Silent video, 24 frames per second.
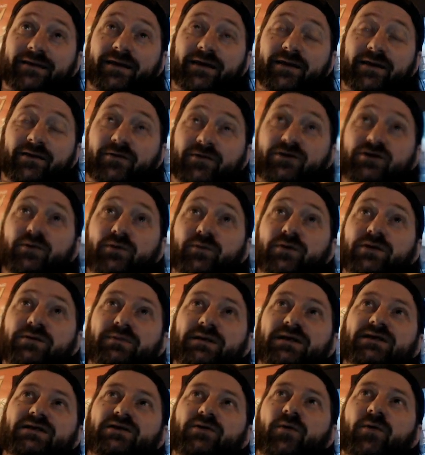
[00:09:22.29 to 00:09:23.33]
or she wouldn't be
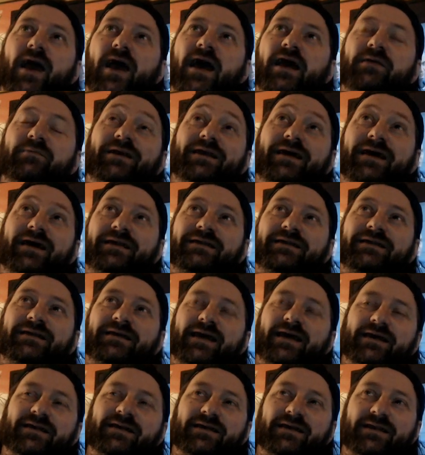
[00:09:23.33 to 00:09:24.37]
so adamant at the
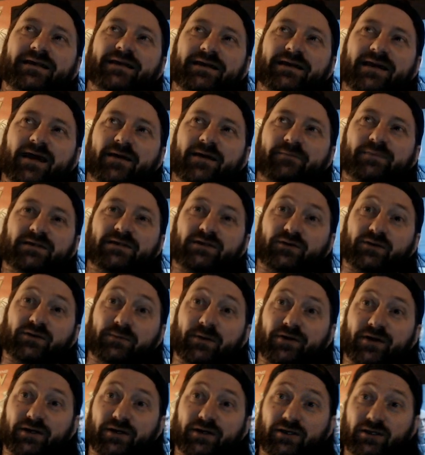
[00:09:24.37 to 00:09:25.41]
end of the episode to be
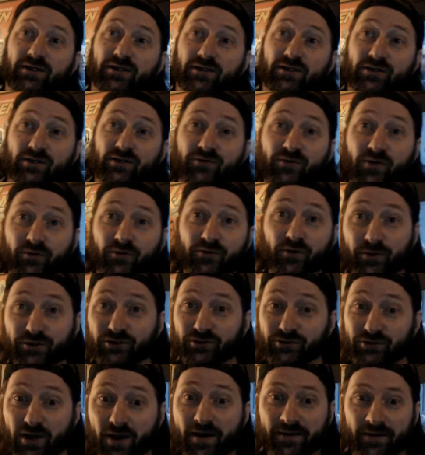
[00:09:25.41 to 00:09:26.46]
like, "You don't know what you're
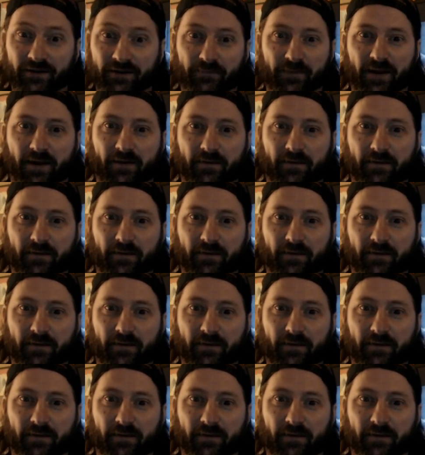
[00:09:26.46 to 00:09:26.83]
talking about."